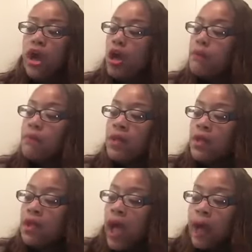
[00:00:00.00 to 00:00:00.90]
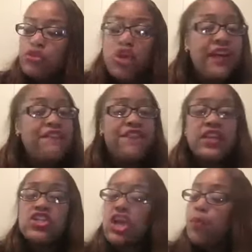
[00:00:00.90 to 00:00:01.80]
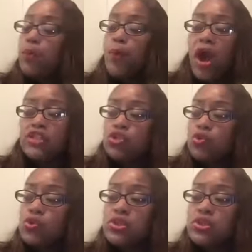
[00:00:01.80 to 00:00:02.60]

Um, I'm trying to finish up with part two.